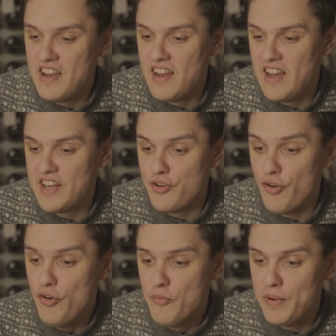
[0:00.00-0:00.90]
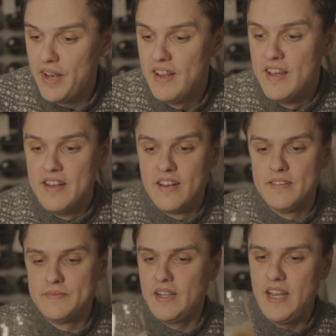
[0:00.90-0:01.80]
I don't know. But
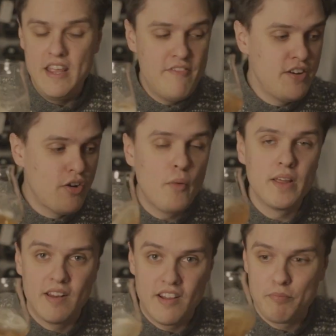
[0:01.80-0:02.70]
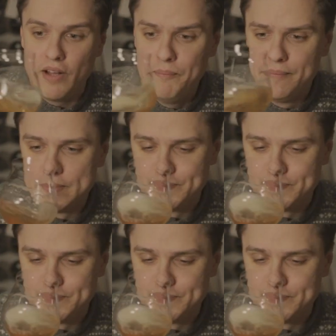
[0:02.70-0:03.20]
even knowing that it's plum